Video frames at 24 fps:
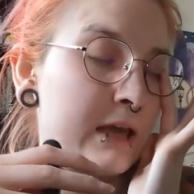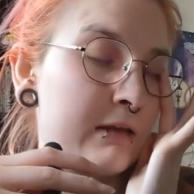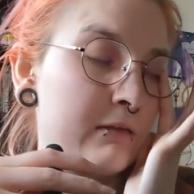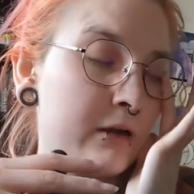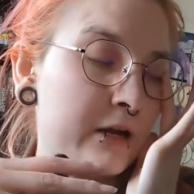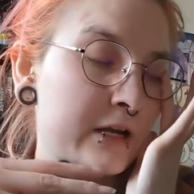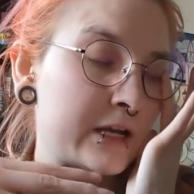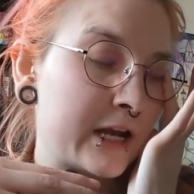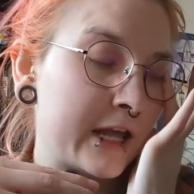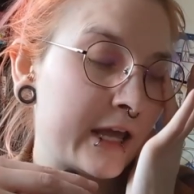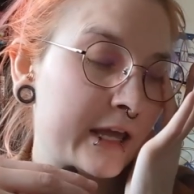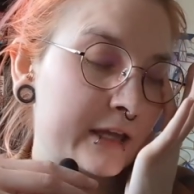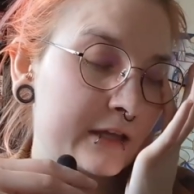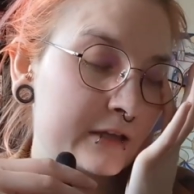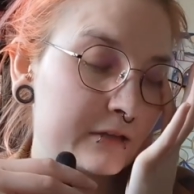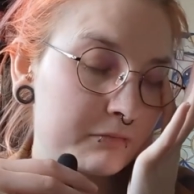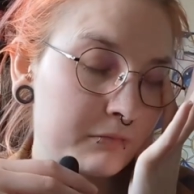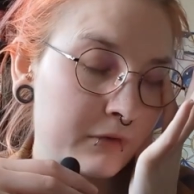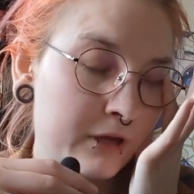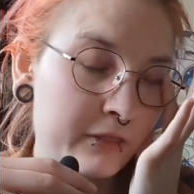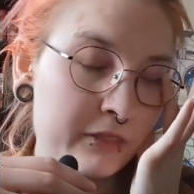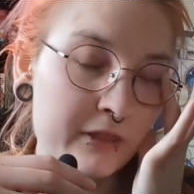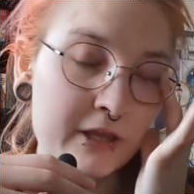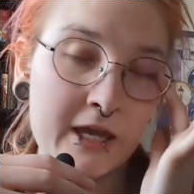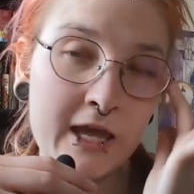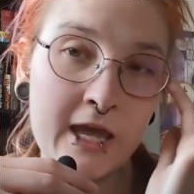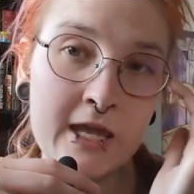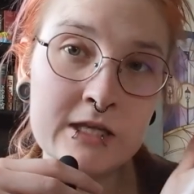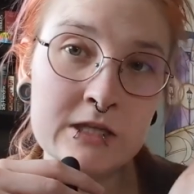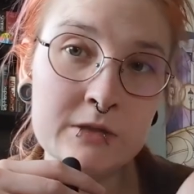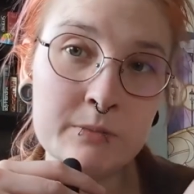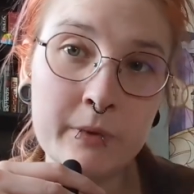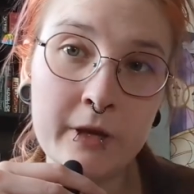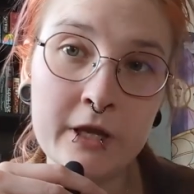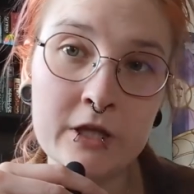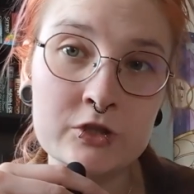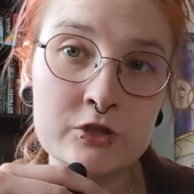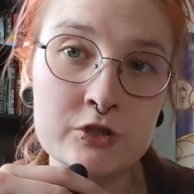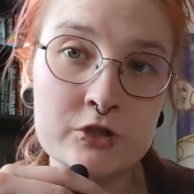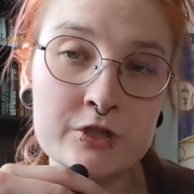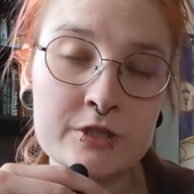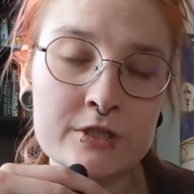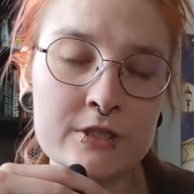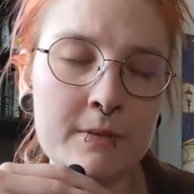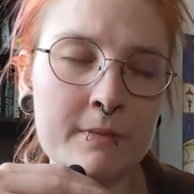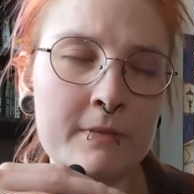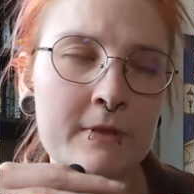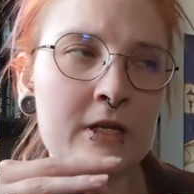I read like, I think 80
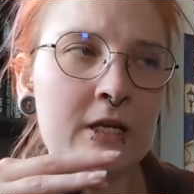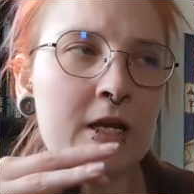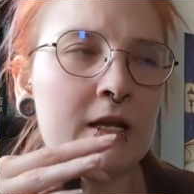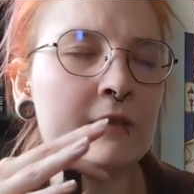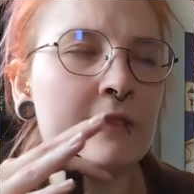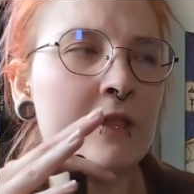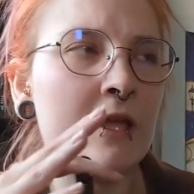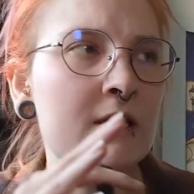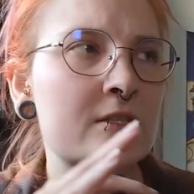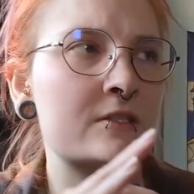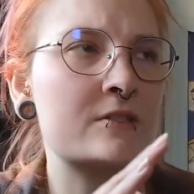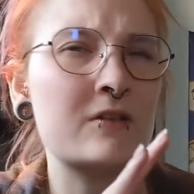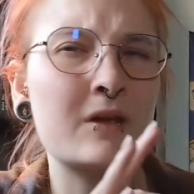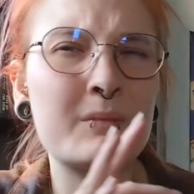pages or something like that,